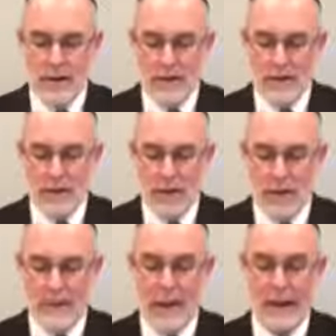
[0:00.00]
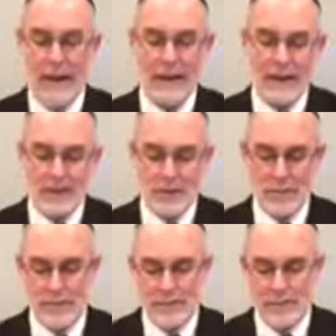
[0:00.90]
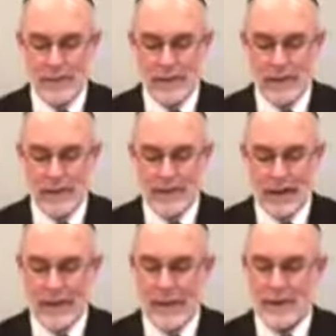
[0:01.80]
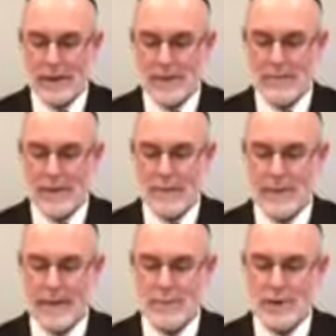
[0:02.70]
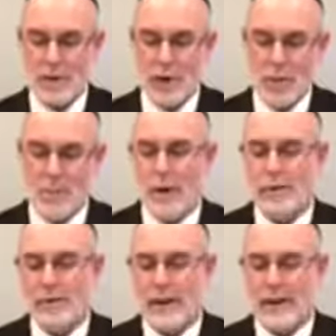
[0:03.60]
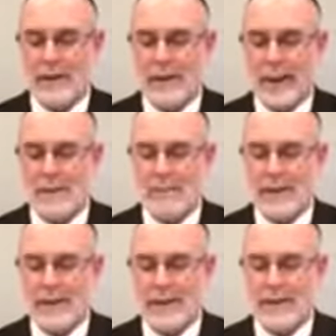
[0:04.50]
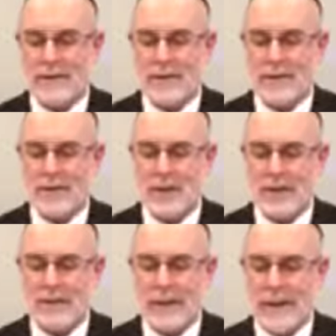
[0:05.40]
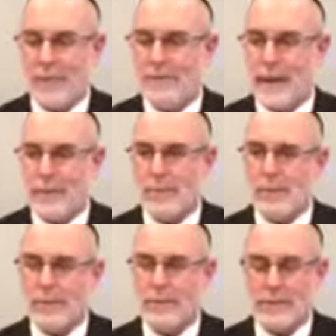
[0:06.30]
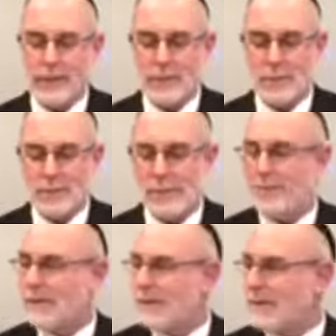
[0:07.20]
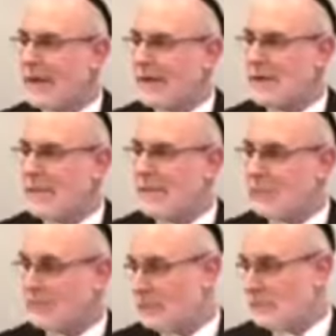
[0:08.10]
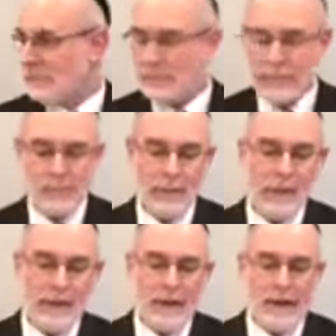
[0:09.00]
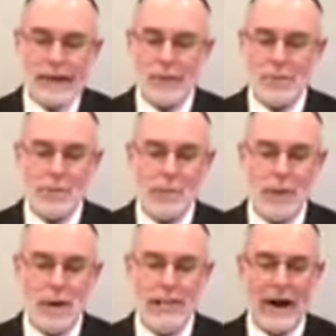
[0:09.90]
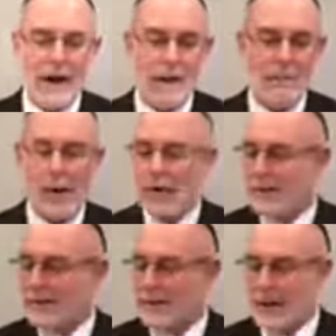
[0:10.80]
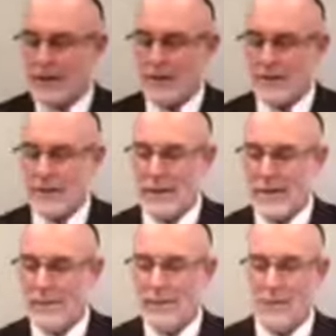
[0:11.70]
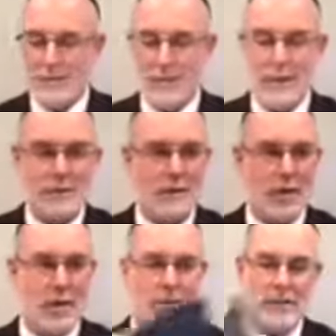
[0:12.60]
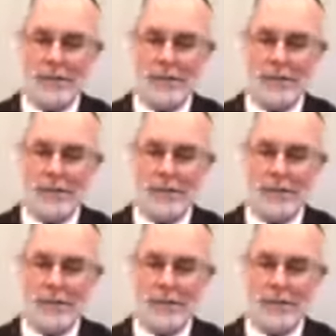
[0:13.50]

was called the Baal HaLeshem, I think because maybe the name Shlomo, if you take the names of the letters of Shin, Lamed, Mem, and switch them, it's Leshem. Leshem Shabo V'Achlama is actually was the name of was what he was called.